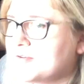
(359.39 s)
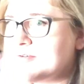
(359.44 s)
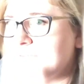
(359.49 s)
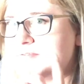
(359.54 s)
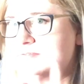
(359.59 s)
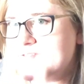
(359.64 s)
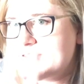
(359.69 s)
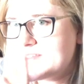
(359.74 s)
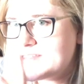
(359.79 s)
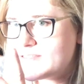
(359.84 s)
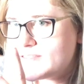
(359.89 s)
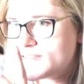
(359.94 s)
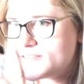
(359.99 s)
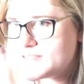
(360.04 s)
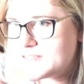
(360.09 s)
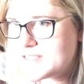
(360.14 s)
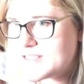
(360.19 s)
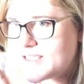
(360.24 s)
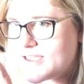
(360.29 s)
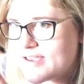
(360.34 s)
know if
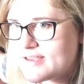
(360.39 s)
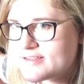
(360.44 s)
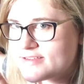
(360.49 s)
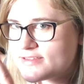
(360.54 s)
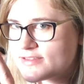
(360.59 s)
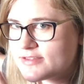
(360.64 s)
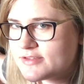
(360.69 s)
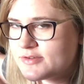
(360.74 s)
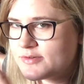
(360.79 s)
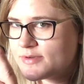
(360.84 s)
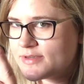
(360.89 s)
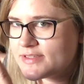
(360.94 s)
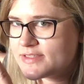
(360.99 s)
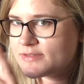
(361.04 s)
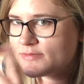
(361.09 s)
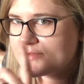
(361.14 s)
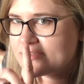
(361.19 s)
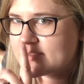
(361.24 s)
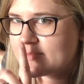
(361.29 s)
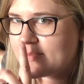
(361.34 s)
C.S. Lewis
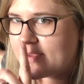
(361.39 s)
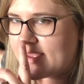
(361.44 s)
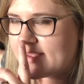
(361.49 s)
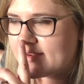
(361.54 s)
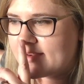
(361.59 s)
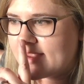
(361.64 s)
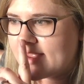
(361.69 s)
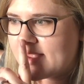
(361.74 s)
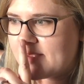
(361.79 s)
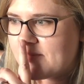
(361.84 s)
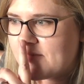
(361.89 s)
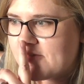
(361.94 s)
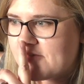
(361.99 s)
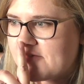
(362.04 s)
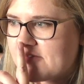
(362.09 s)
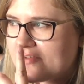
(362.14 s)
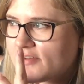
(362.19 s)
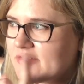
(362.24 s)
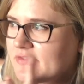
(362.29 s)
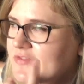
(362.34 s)
was a pen name
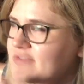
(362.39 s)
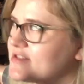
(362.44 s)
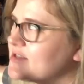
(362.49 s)
or if